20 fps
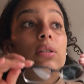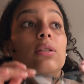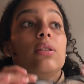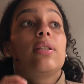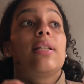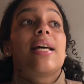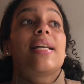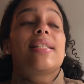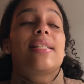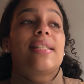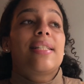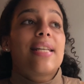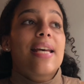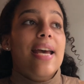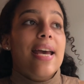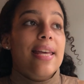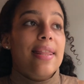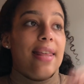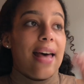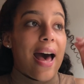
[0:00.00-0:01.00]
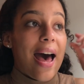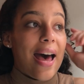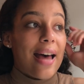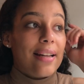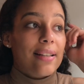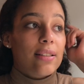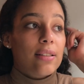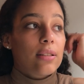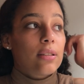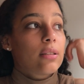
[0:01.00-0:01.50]
let's say
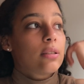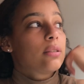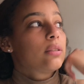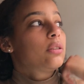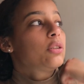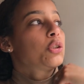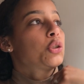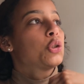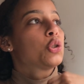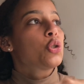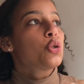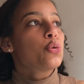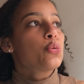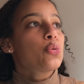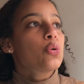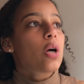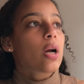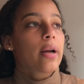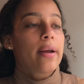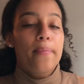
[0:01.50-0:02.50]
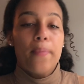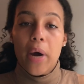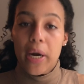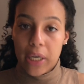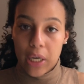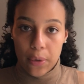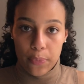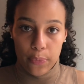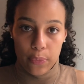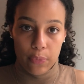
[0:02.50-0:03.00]
that you are a
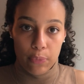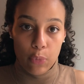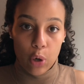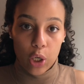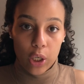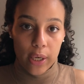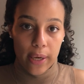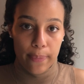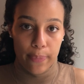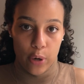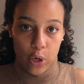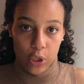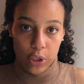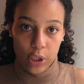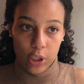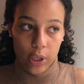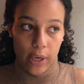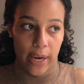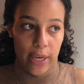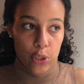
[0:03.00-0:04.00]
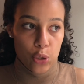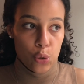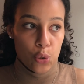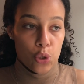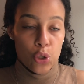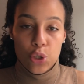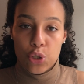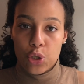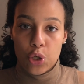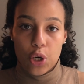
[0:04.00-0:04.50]
market partner and you
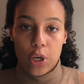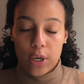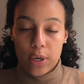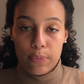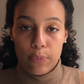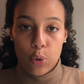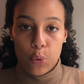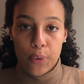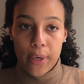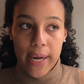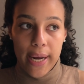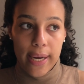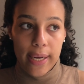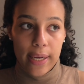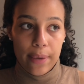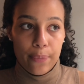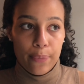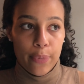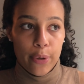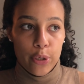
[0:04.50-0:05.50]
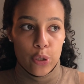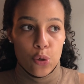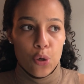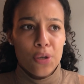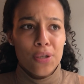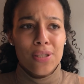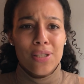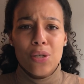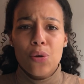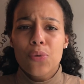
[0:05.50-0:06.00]
just started MONAT, but you're
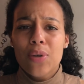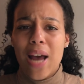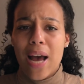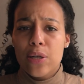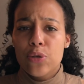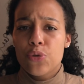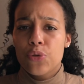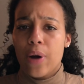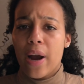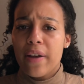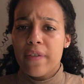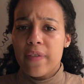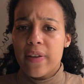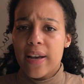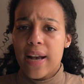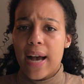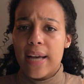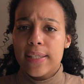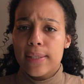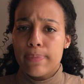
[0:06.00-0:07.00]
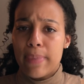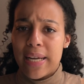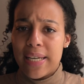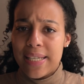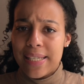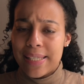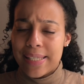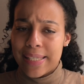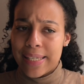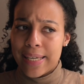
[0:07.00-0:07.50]
still not driving as
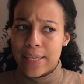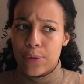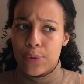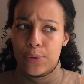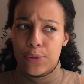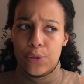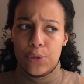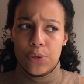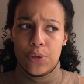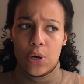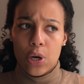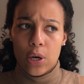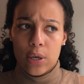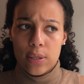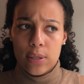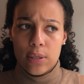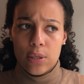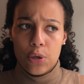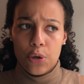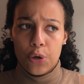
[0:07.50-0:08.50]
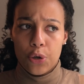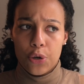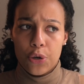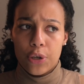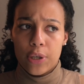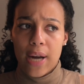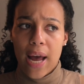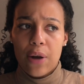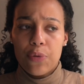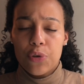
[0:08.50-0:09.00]
many sales, or you're
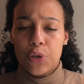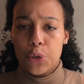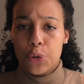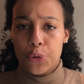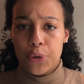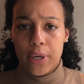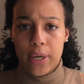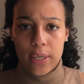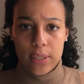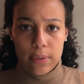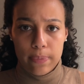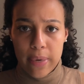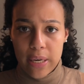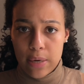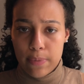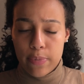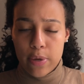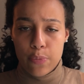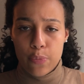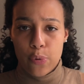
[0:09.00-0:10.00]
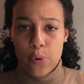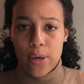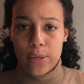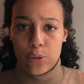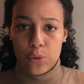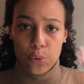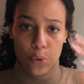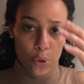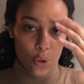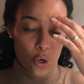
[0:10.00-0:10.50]
not recruiting as many people
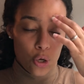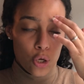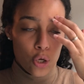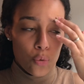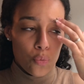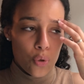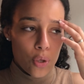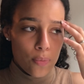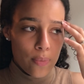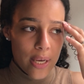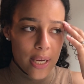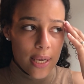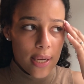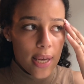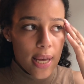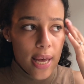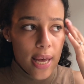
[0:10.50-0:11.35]
as you thought you would be.